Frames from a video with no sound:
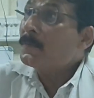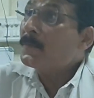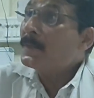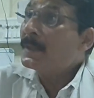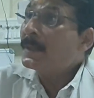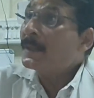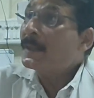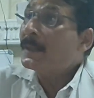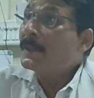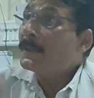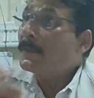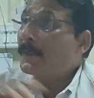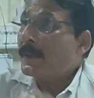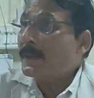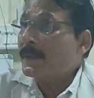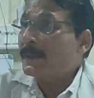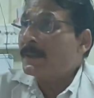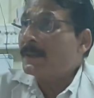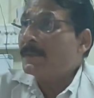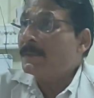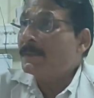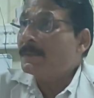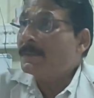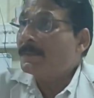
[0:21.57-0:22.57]
beardy weight
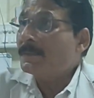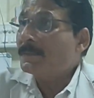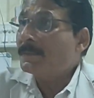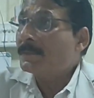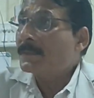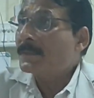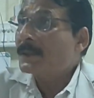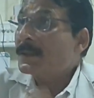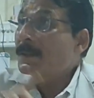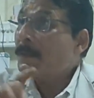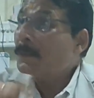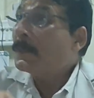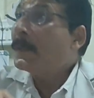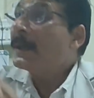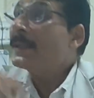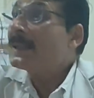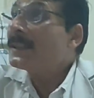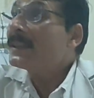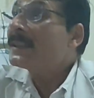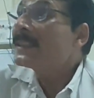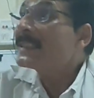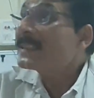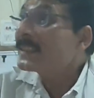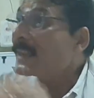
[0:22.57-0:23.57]

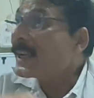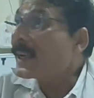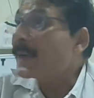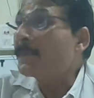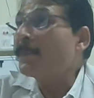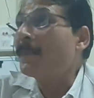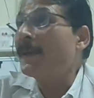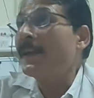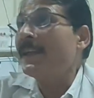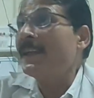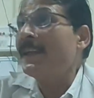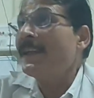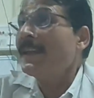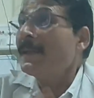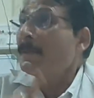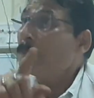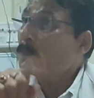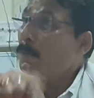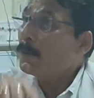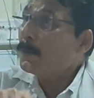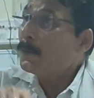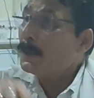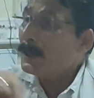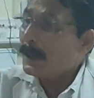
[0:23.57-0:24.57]
shared by the
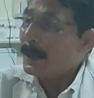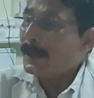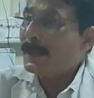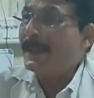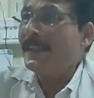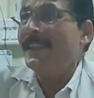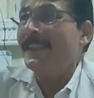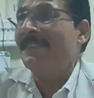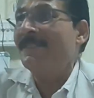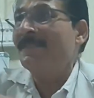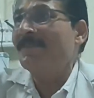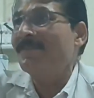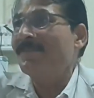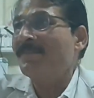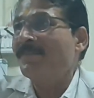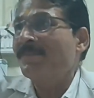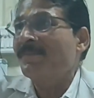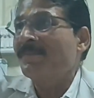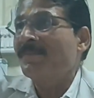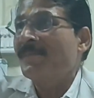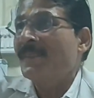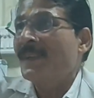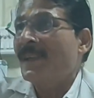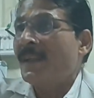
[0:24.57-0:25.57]
bone and it.
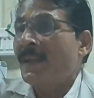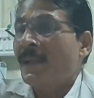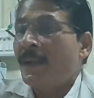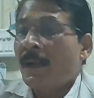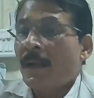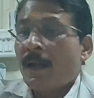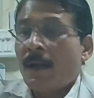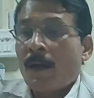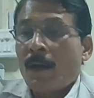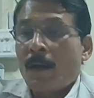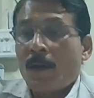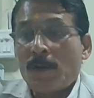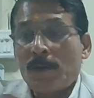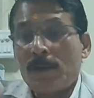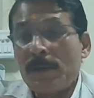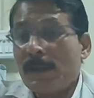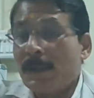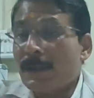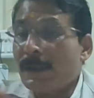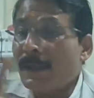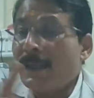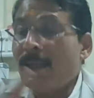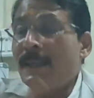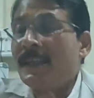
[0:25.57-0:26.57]
On the other